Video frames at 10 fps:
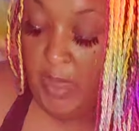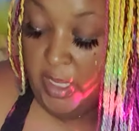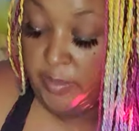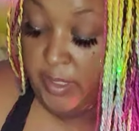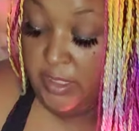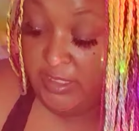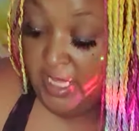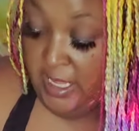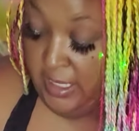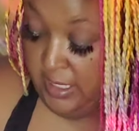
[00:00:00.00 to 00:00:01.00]
Bottom of
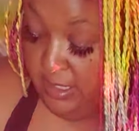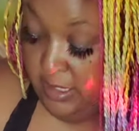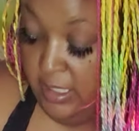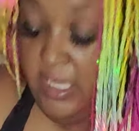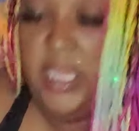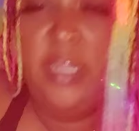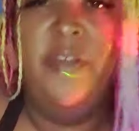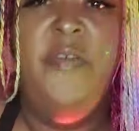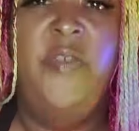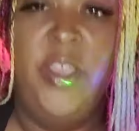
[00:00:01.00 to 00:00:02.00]
the deck,
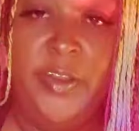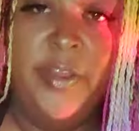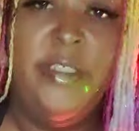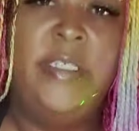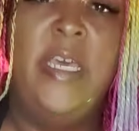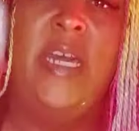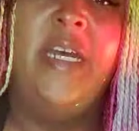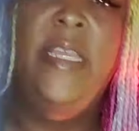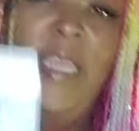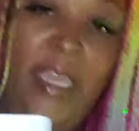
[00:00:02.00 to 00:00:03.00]
interference
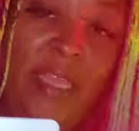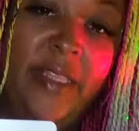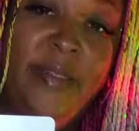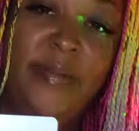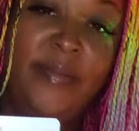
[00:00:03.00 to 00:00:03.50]
again.